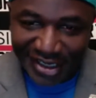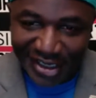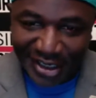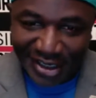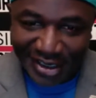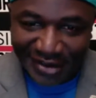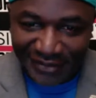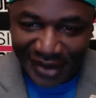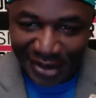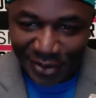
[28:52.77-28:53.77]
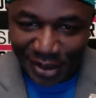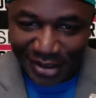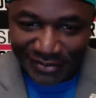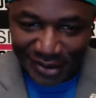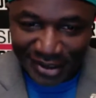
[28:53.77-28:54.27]
any final words
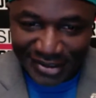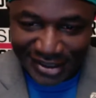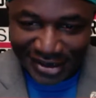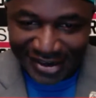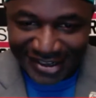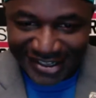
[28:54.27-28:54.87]
for us here?